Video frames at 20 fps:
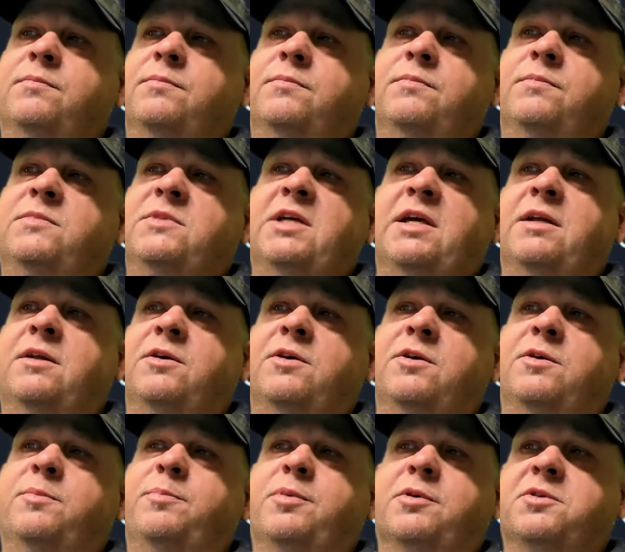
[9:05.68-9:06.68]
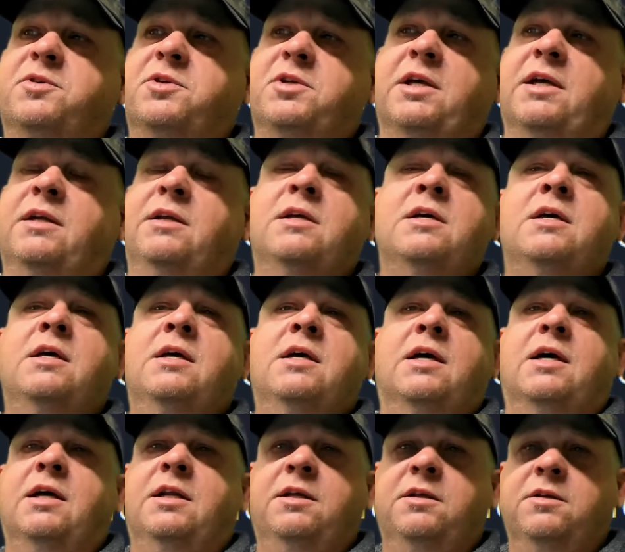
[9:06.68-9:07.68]
data percent.
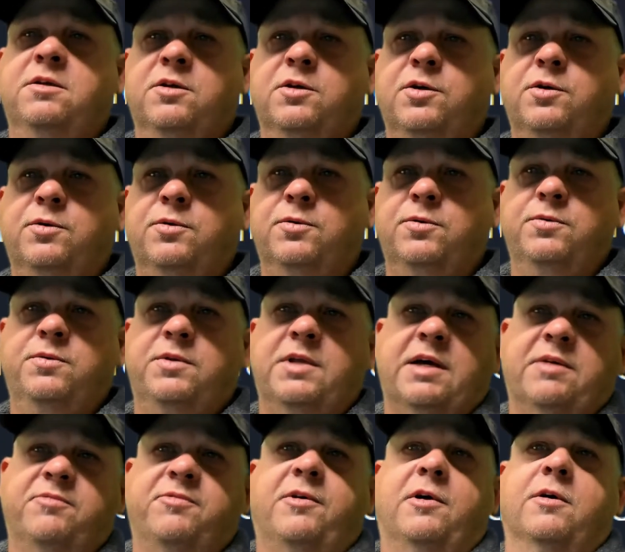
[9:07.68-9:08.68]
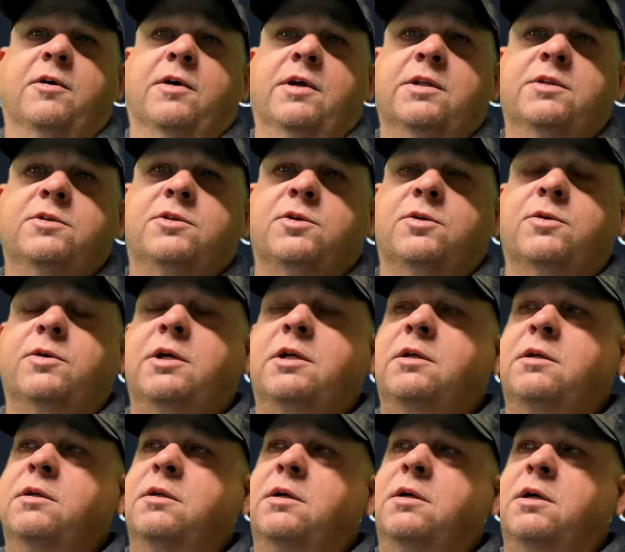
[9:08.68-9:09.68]
I didn't go that far into it.
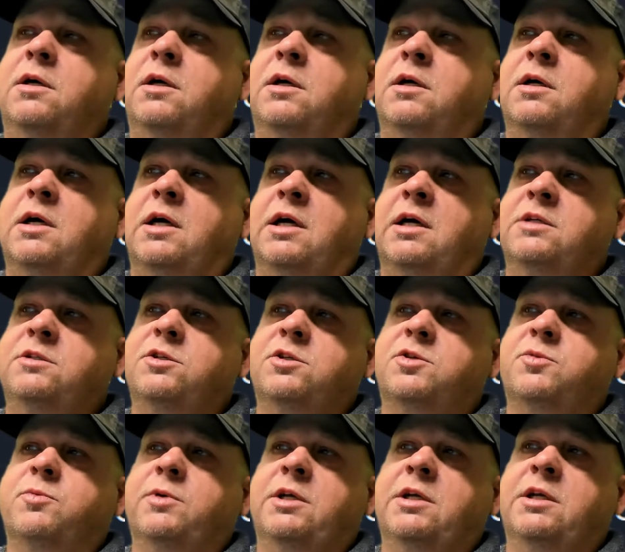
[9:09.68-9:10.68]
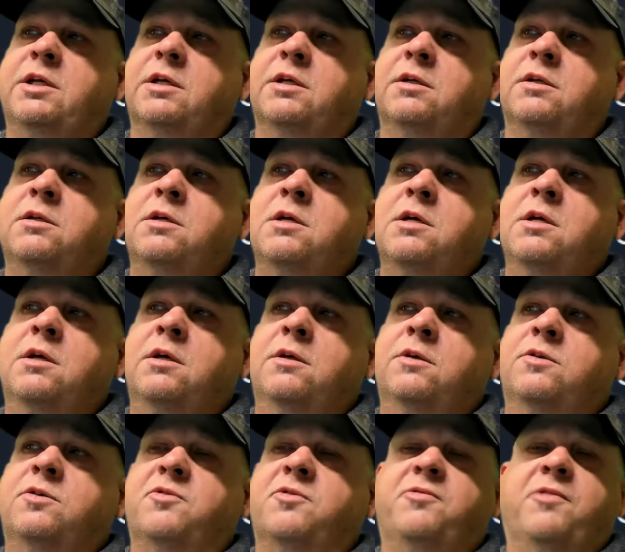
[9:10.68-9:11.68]
I just went in
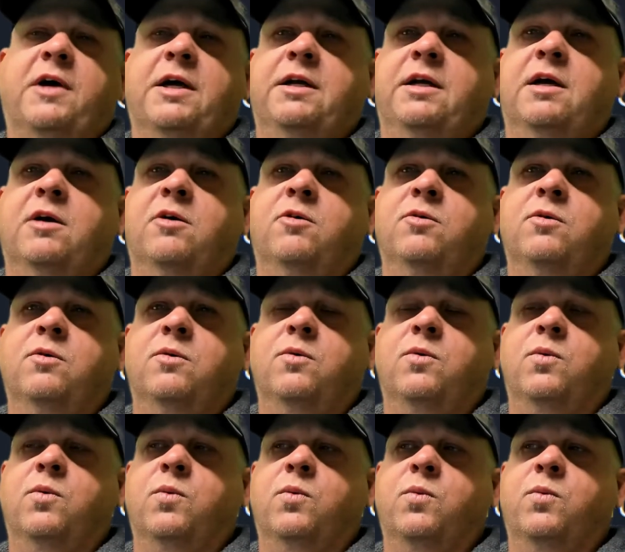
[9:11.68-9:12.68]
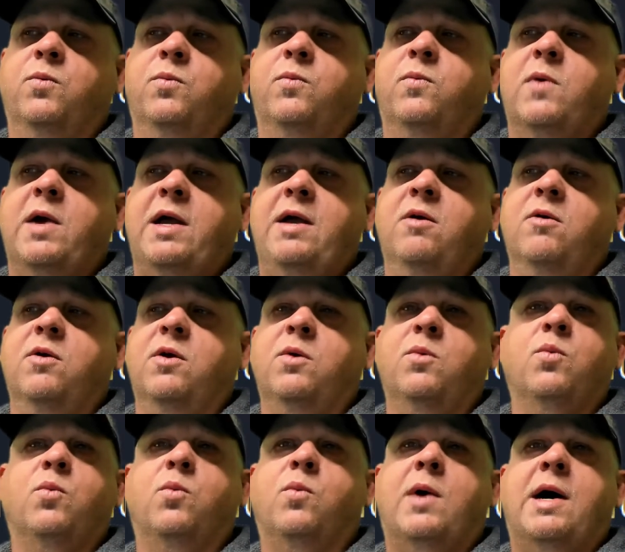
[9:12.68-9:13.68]
to find out where
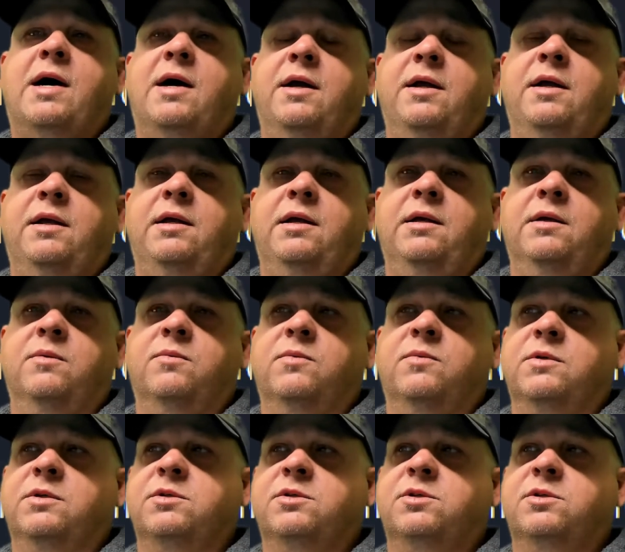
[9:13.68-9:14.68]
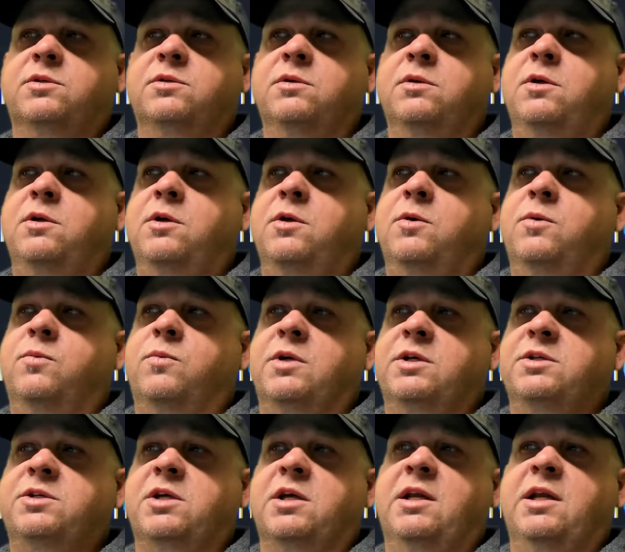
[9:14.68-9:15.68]
and why it was
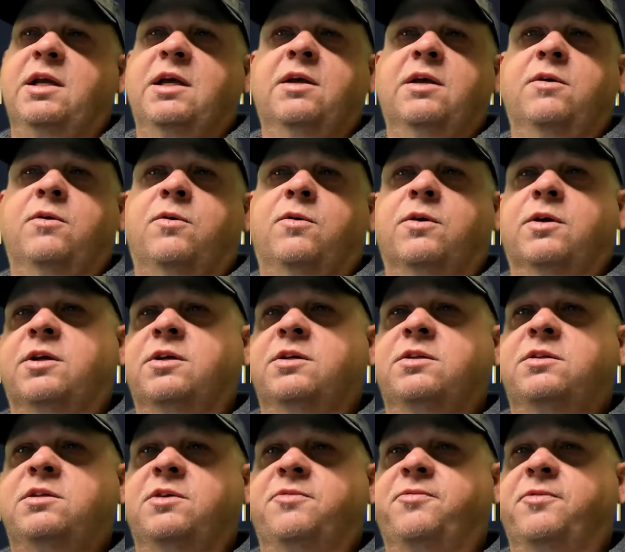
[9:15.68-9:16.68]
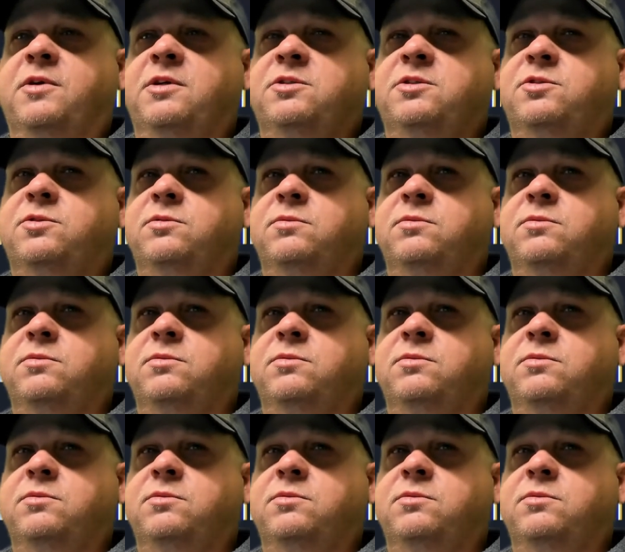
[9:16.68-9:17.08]
it on a different